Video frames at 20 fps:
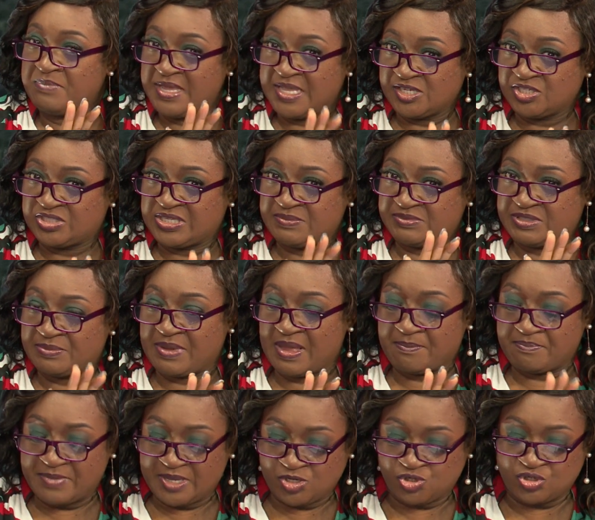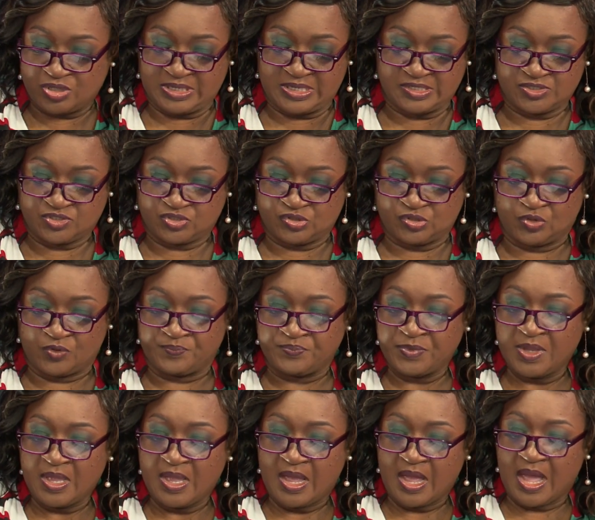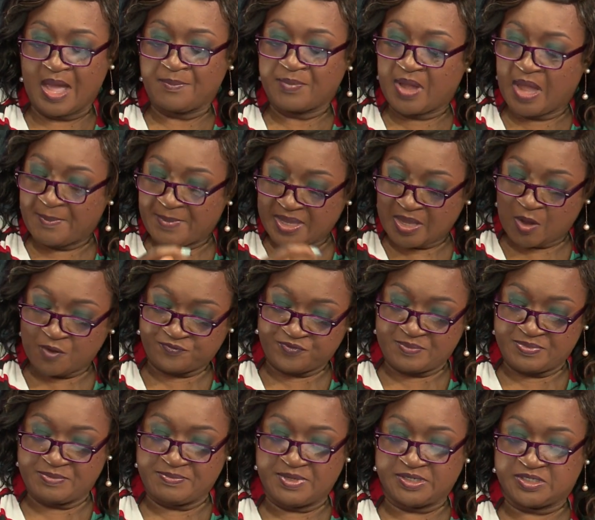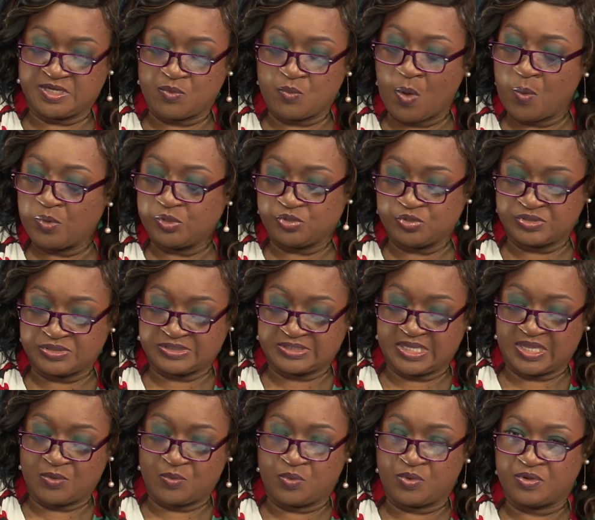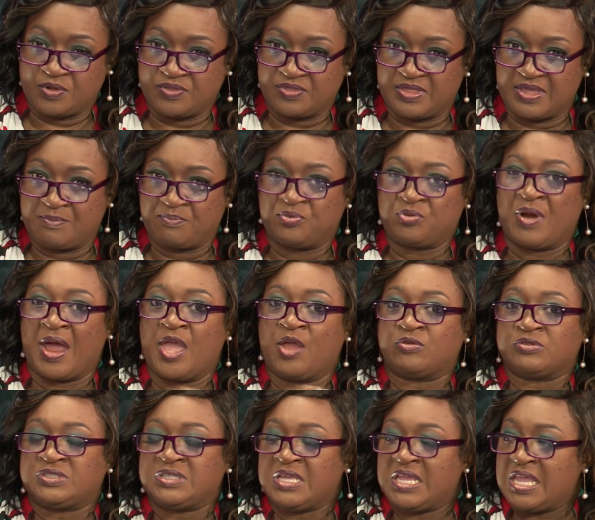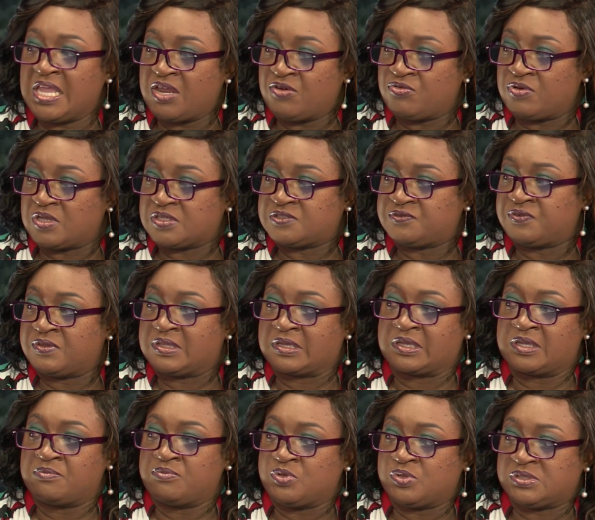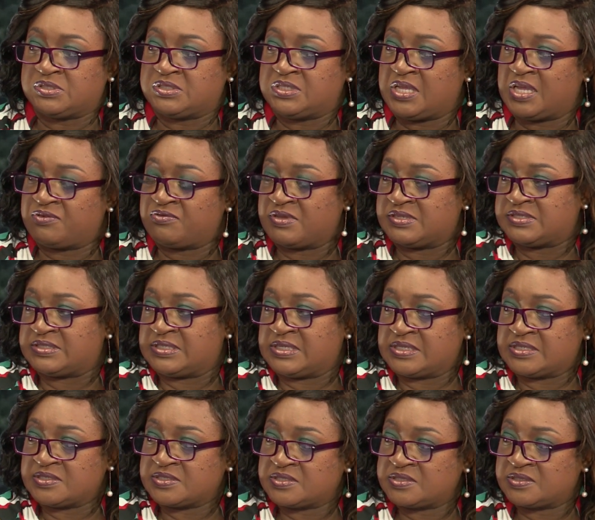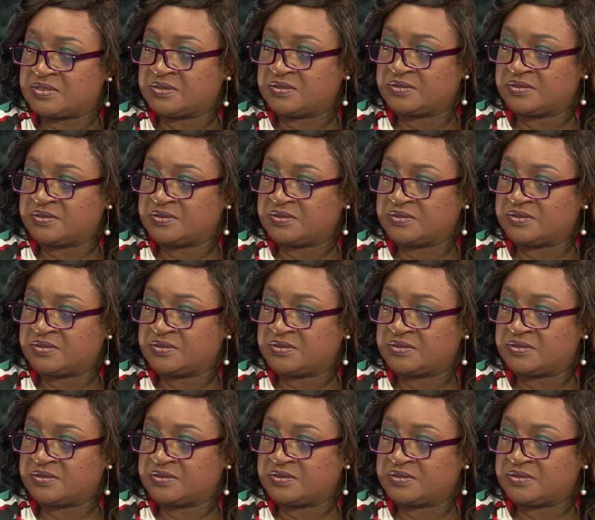seems to be a major issue. Coming out from the meeting, what would you say were the priority areas for the community and residents?